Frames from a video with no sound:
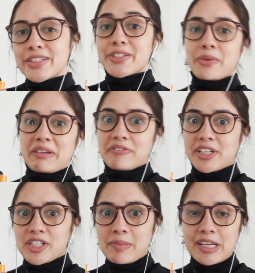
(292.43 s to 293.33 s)
So I
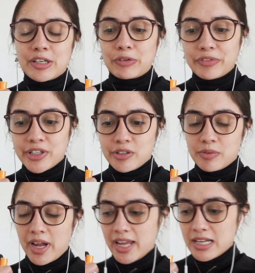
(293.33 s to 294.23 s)
finished my
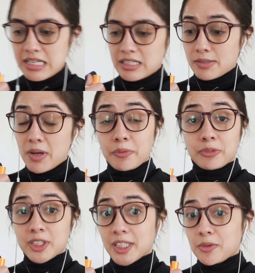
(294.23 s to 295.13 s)
interview and it went
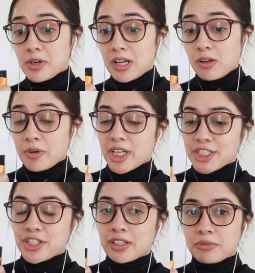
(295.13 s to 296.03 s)
really well. We
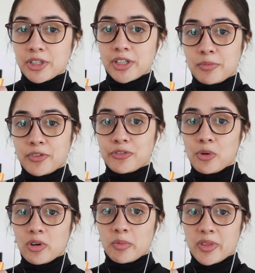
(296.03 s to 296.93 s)
actually think we're going to move
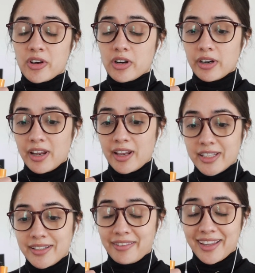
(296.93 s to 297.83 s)
forward with her,
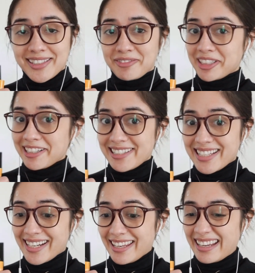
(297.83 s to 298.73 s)
and that's really
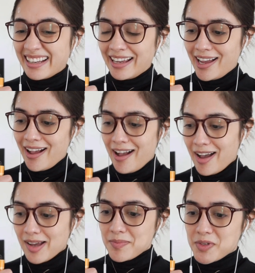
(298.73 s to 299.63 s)
exciting.
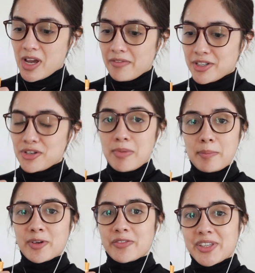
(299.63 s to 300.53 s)
to have a new
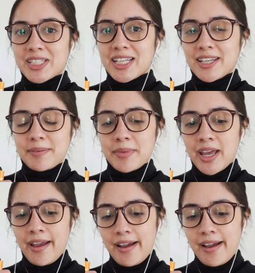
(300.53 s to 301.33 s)
member of the team.